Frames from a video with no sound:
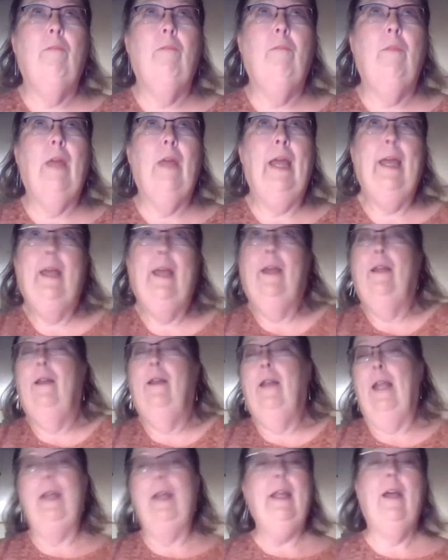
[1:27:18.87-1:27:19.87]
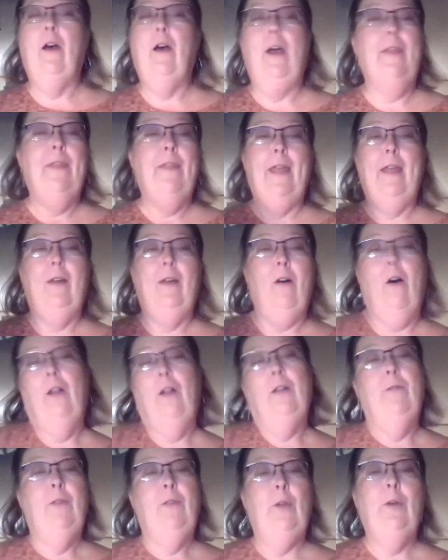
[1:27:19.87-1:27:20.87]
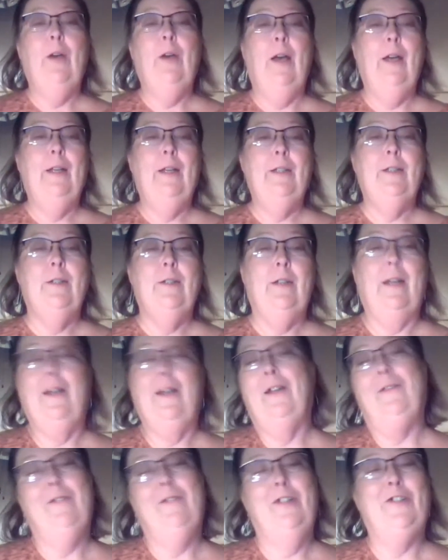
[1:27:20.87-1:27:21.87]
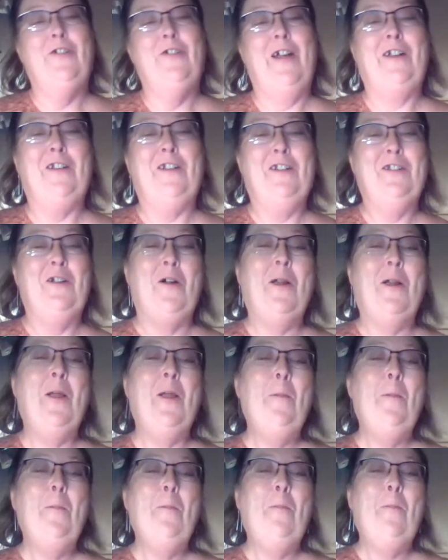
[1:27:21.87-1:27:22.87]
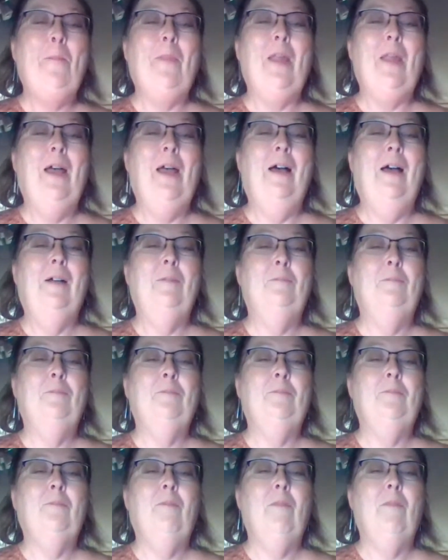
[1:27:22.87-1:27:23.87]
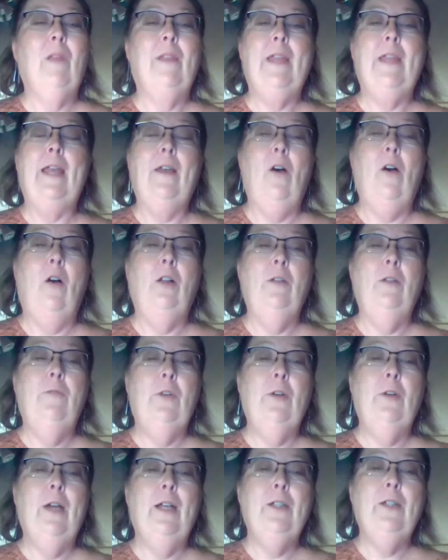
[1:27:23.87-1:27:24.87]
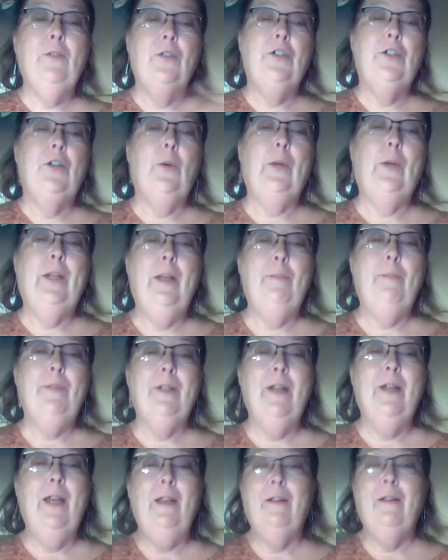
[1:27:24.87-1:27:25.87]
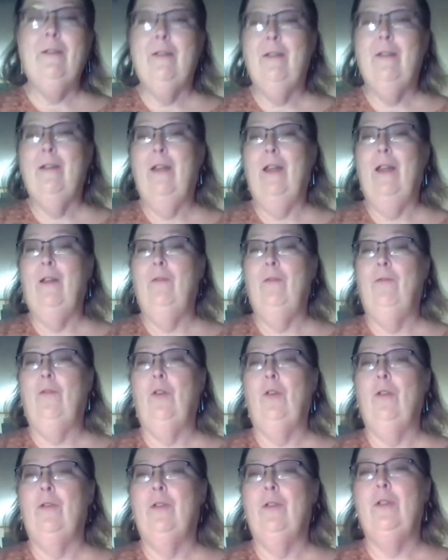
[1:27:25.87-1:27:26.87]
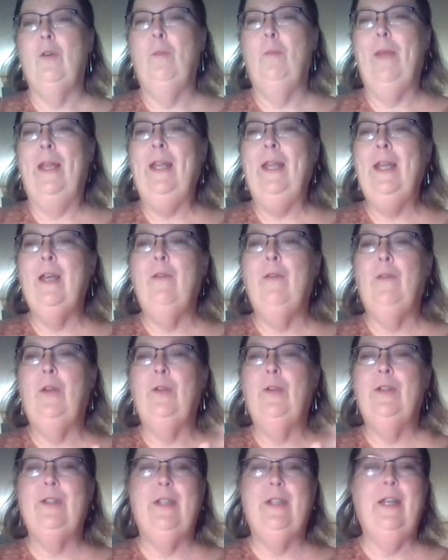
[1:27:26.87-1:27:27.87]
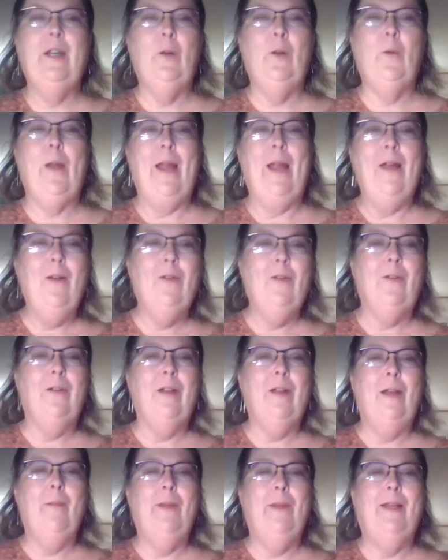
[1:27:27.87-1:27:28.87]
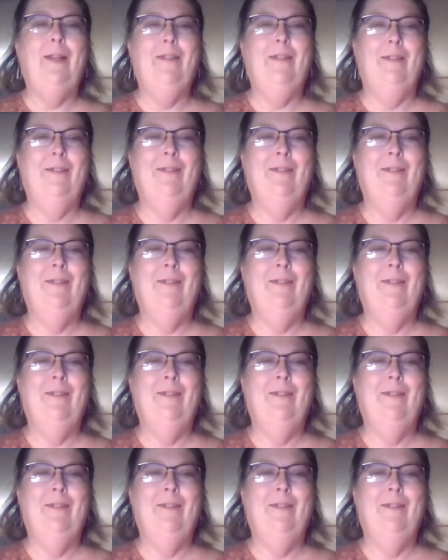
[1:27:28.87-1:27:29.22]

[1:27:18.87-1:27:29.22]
And anyhow, I thank all of you guys. I got distracted. Sorry. Thank all of you guys for showing up tonight and for so many of you to stick around. I mean,